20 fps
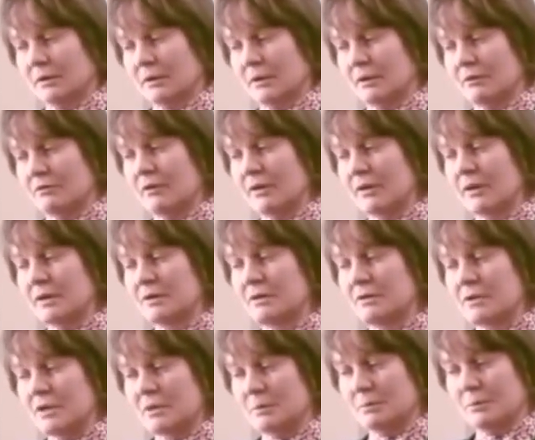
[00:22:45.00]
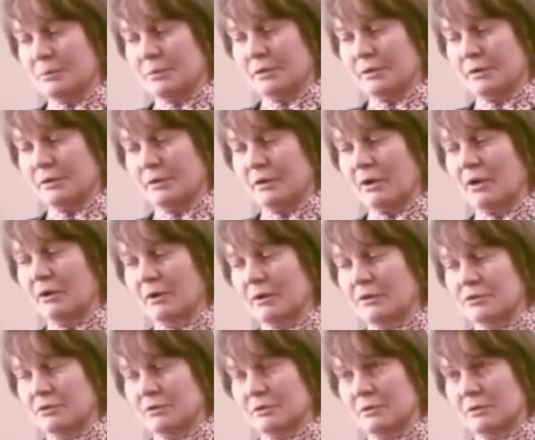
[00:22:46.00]
very deep
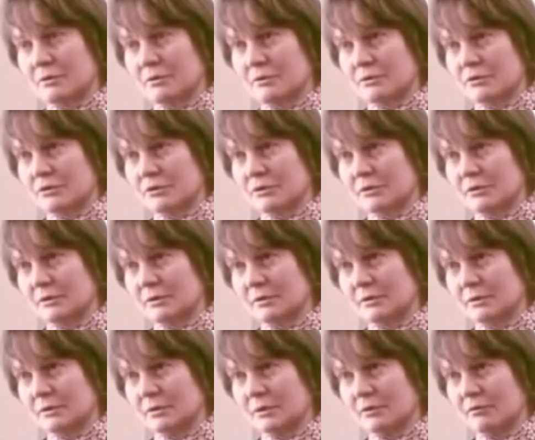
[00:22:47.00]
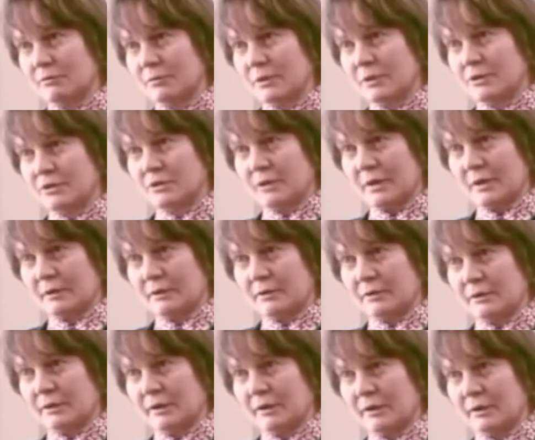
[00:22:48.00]
origins of
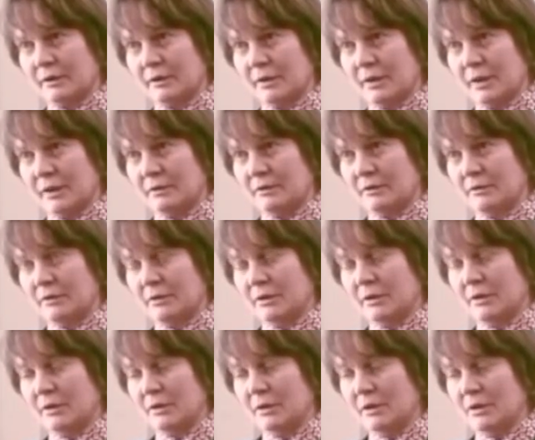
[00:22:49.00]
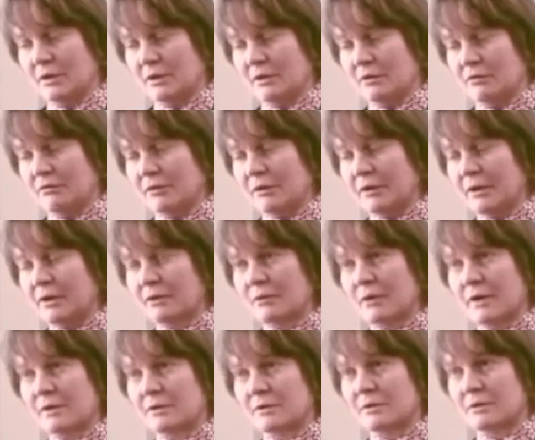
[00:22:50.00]
personality and the very
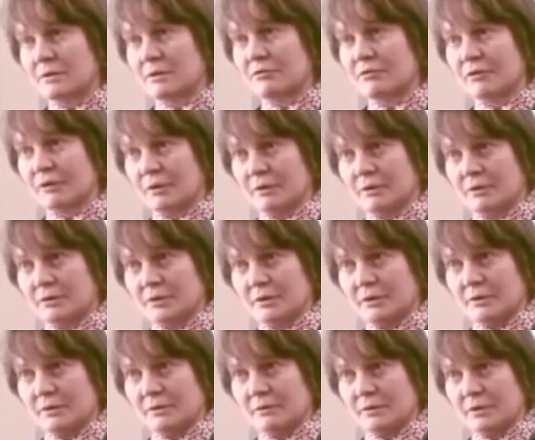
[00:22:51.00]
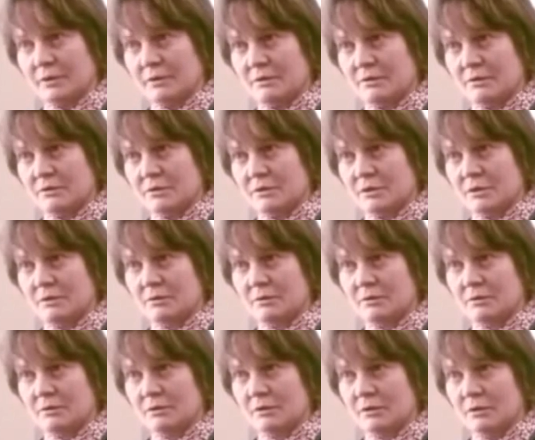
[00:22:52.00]
great difficulty there is
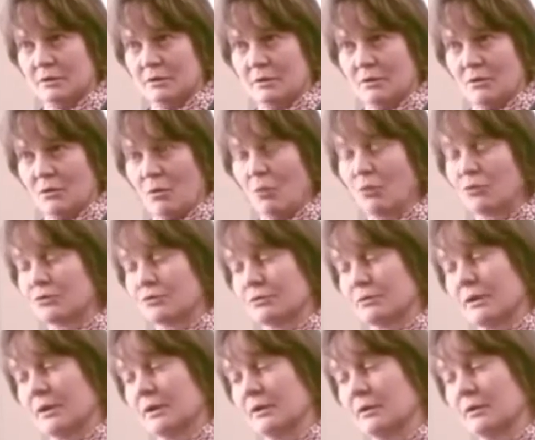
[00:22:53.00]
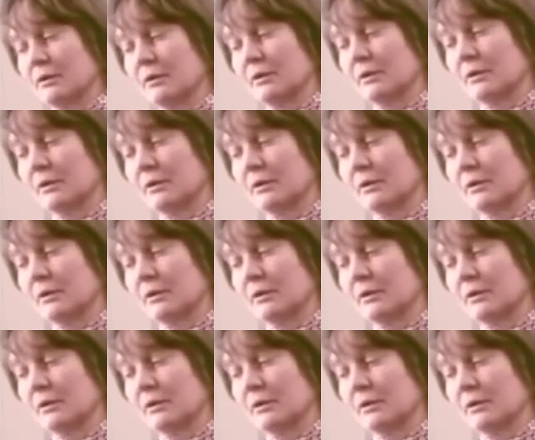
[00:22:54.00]
in altering